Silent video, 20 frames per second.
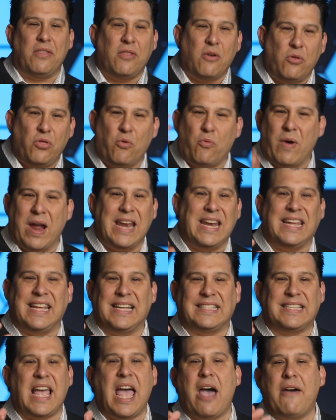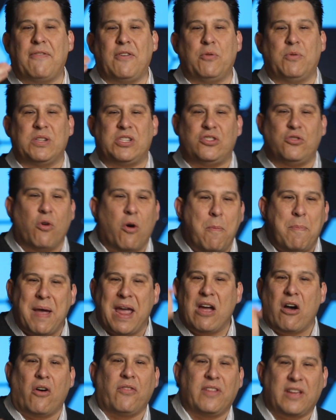the, the way to get to heaven was to
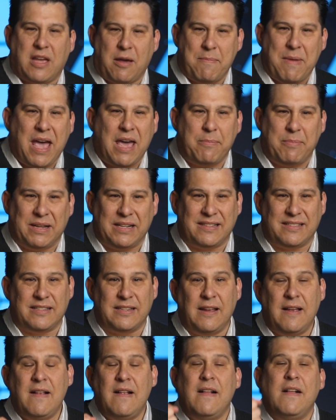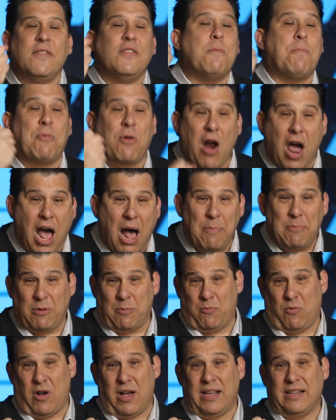obey all the commandments. The
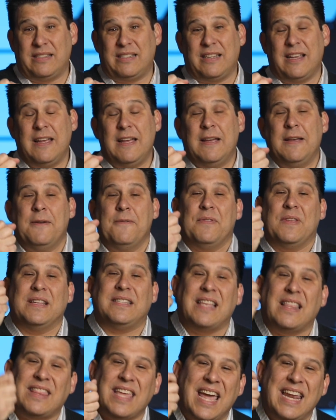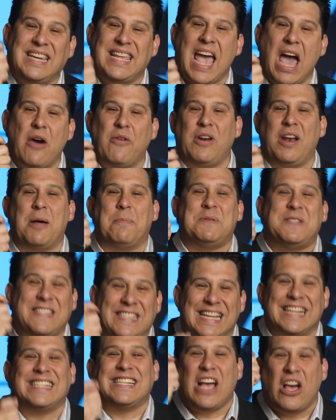problem was, is that they had counted up
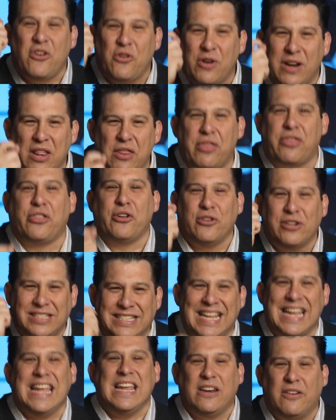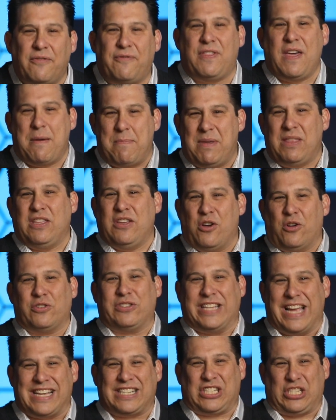613 of them in the Old
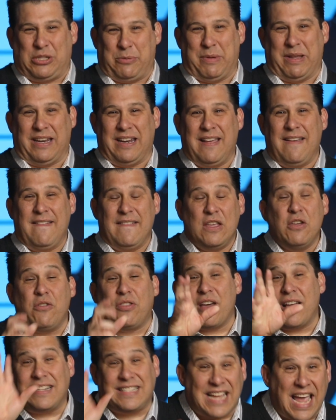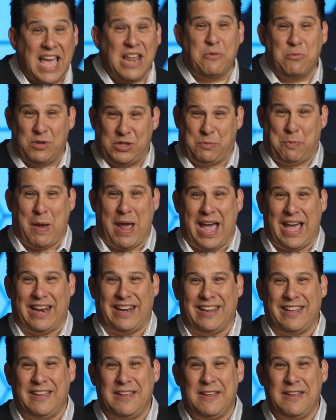Testament. You thought 10 was bad.